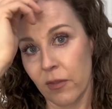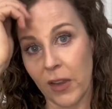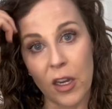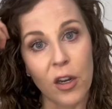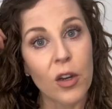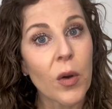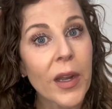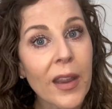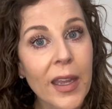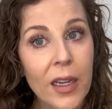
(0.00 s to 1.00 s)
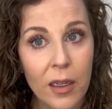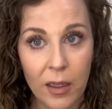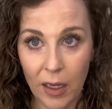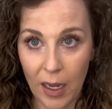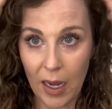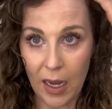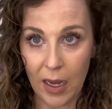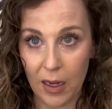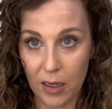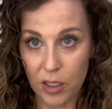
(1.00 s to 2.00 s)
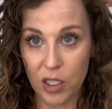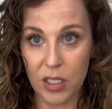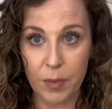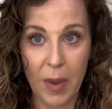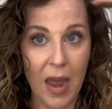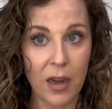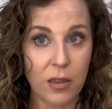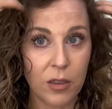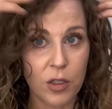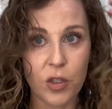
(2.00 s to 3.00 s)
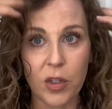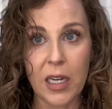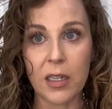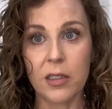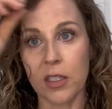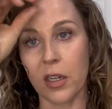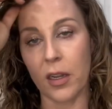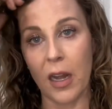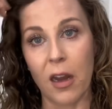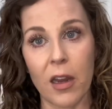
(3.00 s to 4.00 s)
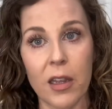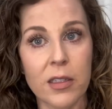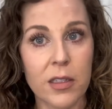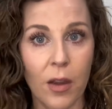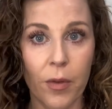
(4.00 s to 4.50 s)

finger coil it and just spot treat certain areas.